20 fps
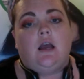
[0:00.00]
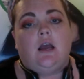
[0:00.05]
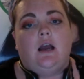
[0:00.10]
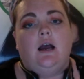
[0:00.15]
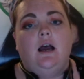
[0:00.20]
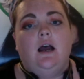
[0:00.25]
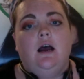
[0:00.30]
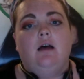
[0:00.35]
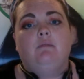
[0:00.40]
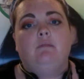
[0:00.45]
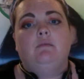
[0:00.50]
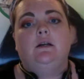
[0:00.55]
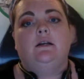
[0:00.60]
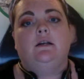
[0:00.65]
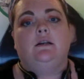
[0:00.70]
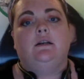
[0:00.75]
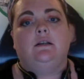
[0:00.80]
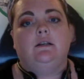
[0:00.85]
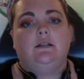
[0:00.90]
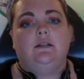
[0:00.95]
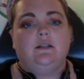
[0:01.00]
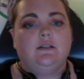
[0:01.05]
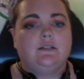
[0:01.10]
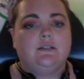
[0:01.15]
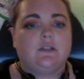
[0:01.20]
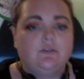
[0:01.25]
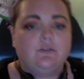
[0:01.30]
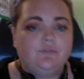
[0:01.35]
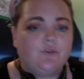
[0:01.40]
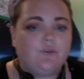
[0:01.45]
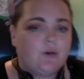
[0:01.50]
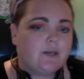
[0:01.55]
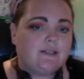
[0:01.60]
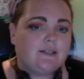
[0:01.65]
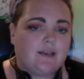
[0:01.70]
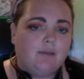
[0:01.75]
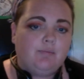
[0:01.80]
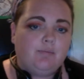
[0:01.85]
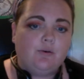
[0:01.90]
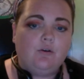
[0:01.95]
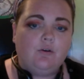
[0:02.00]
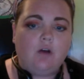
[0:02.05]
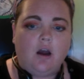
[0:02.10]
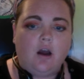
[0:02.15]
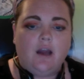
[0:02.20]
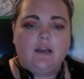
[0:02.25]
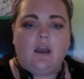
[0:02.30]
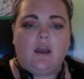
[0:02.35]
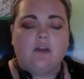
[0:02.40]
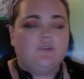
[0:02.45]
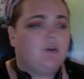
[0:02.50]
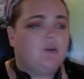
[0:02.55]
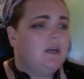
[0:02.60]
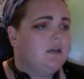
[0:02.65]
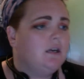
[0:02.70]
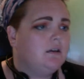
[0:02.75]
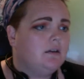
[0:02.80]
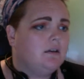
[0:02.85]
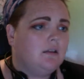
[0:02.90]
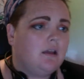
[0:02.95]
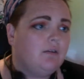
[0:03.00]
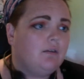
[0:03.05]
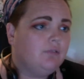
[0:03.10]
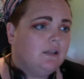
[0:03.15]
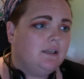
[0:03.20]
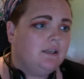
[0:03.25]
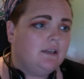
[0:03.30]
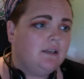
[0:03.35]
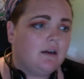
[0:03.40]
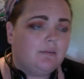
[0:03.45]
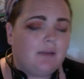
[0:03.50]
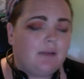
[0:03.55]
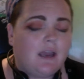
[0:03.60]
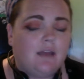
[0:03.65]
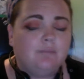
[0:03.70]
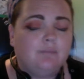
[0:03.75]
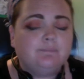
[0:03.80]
So, for example, I treated a lovely young man.